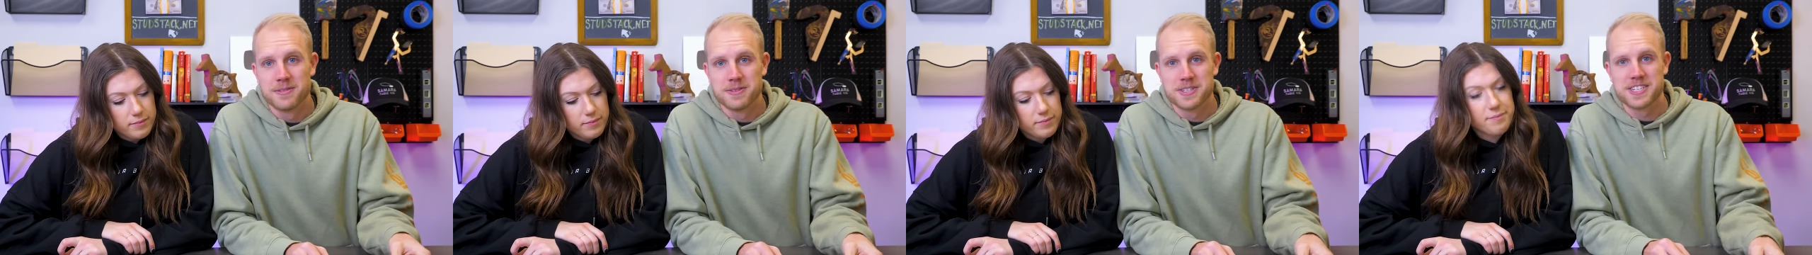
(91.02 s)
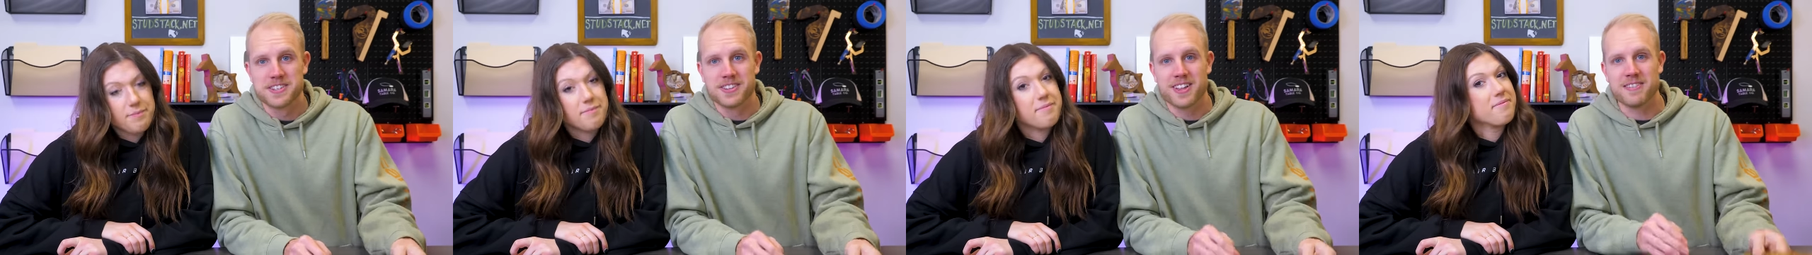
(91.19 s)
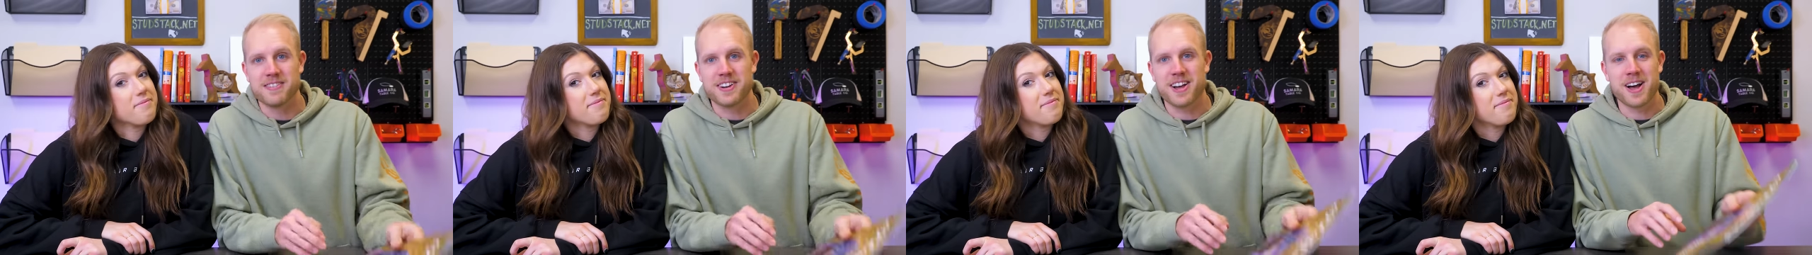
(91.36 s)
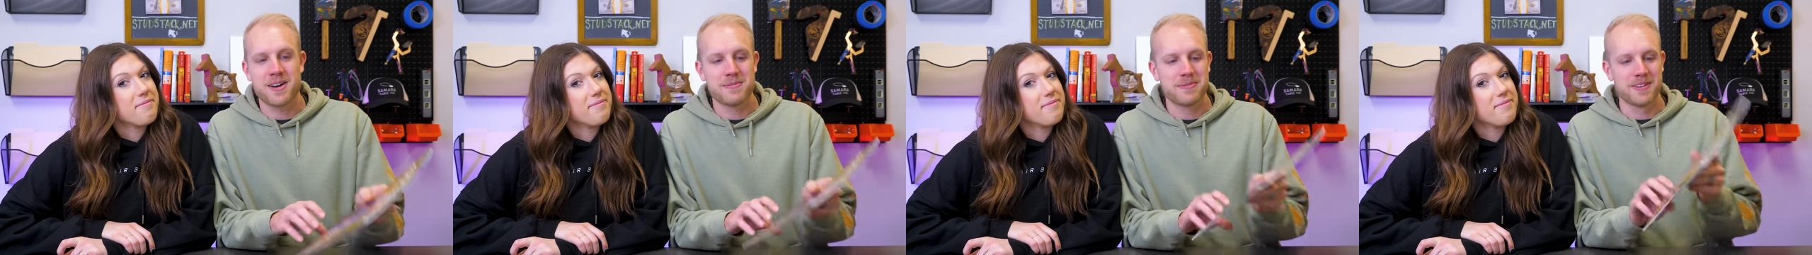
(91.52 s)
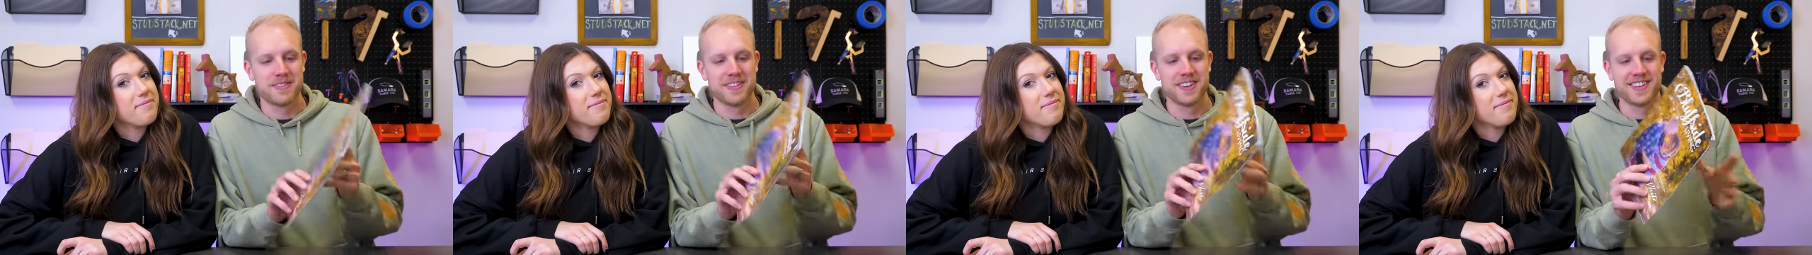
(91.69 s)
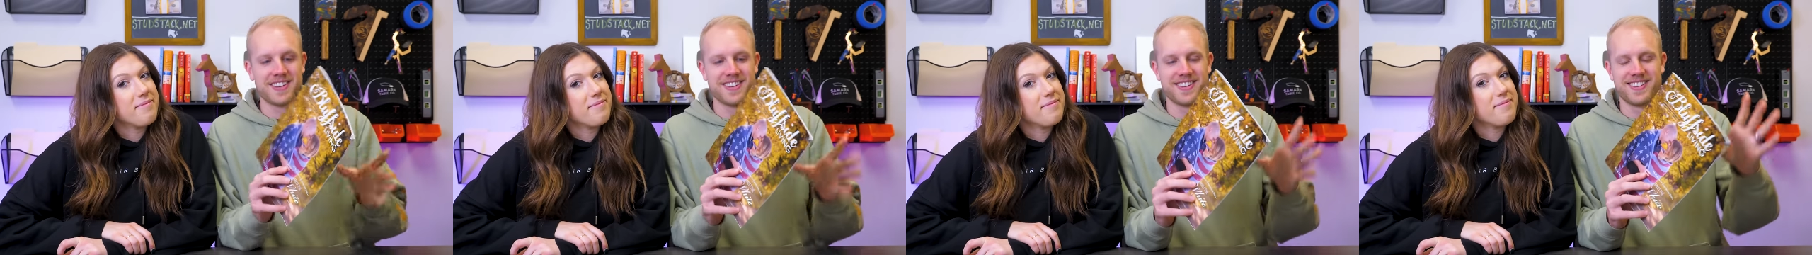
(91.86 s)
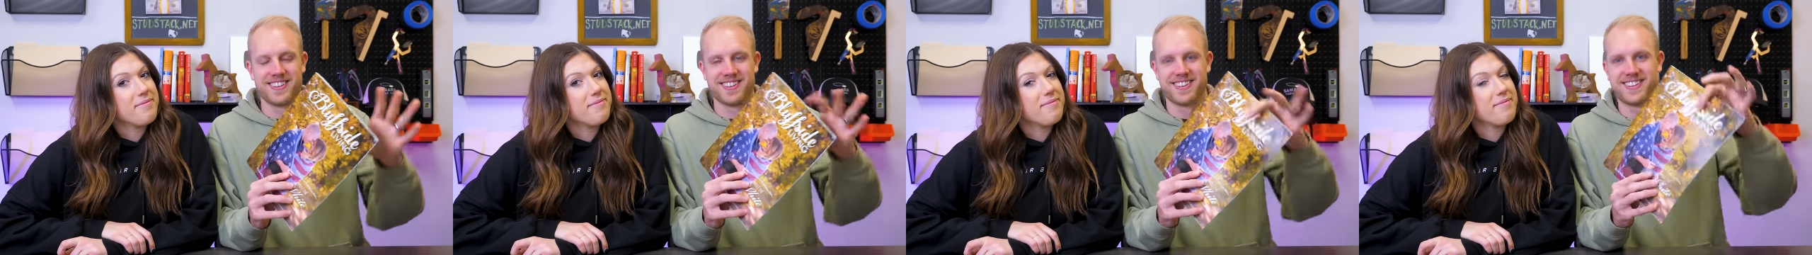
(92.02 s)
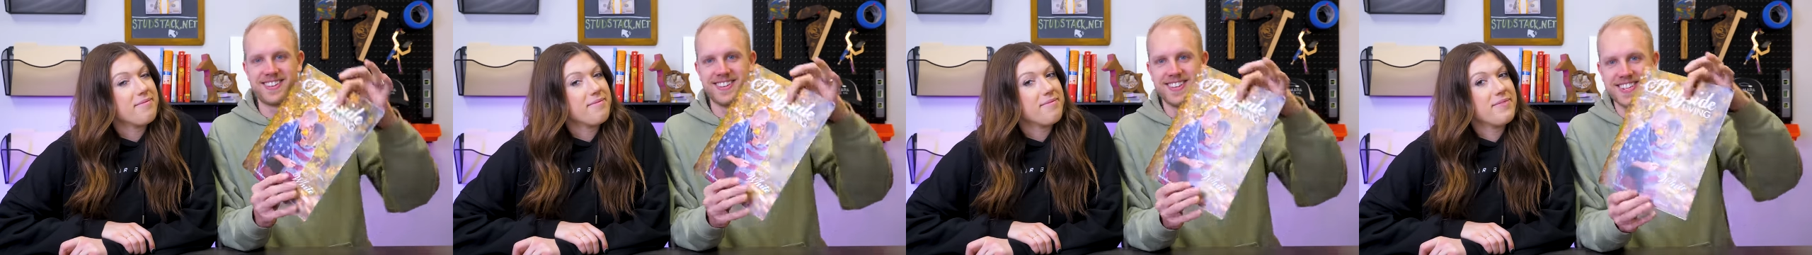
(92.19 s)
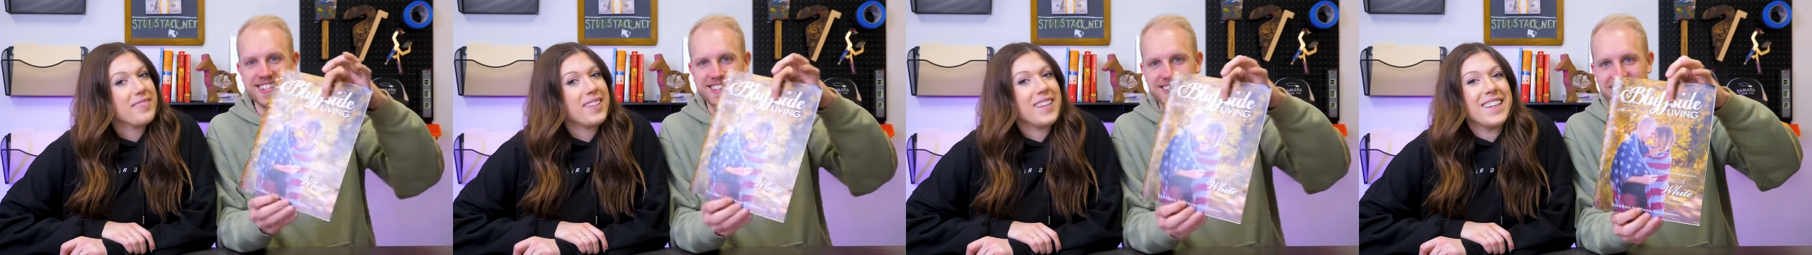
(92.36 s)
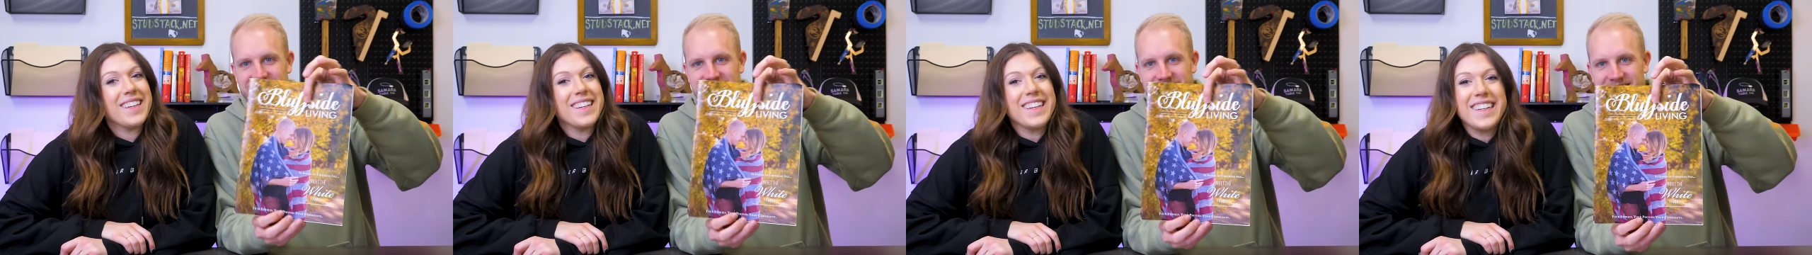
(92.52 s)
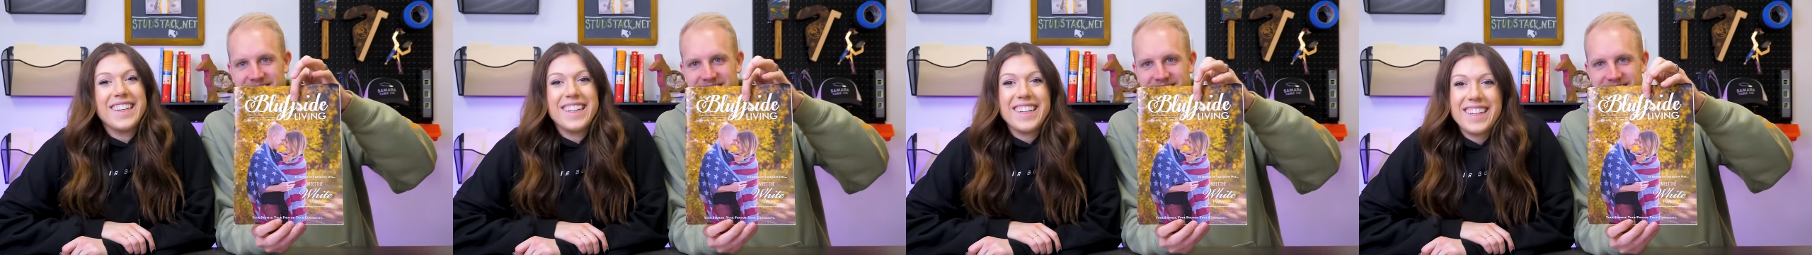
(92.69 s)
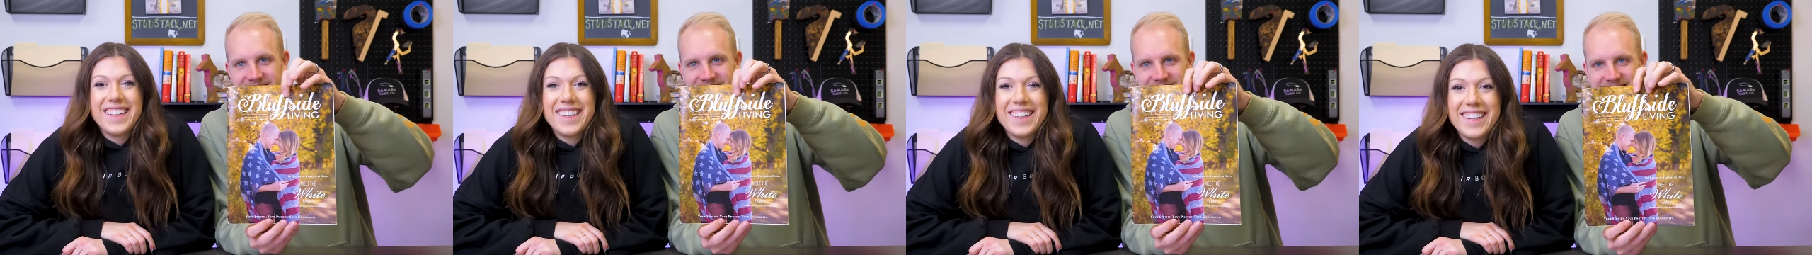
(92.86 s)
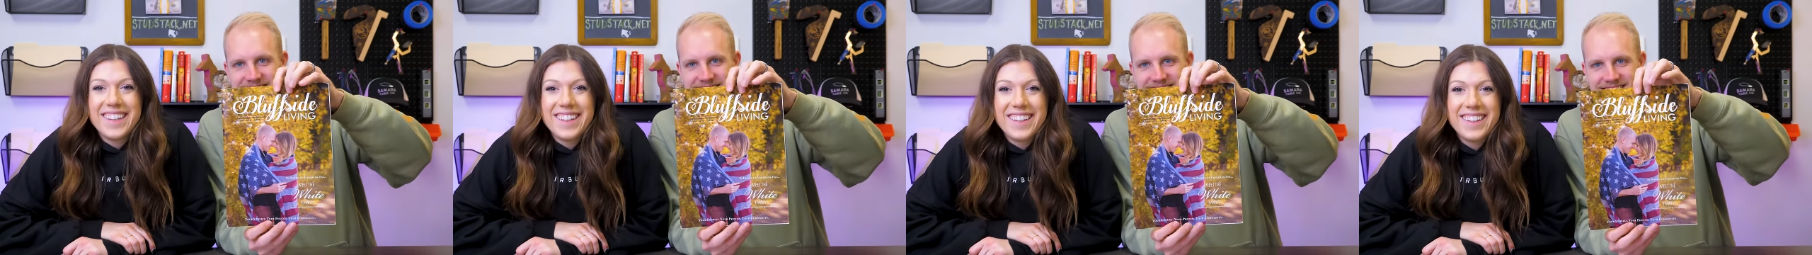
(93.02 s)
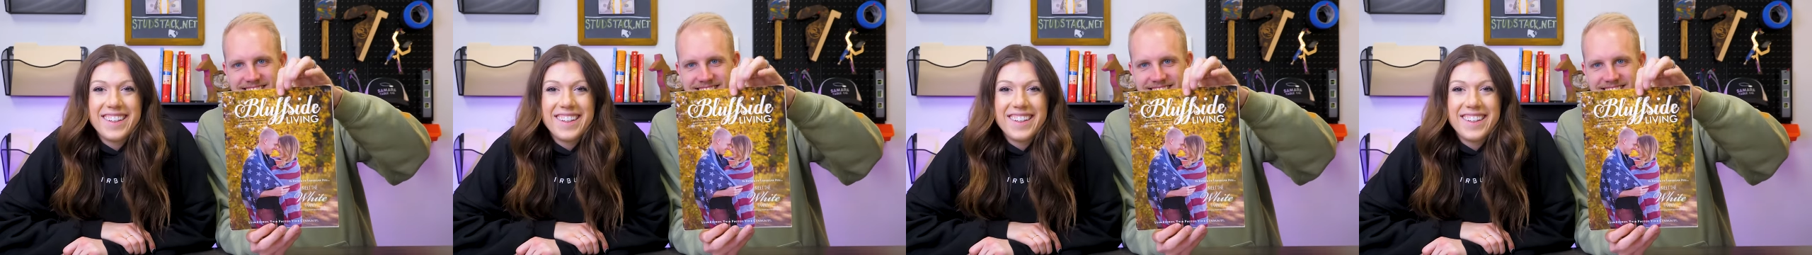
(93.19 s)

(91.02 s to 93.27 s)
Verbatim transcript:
Speaker 1: We still have a copy of it. It's right here.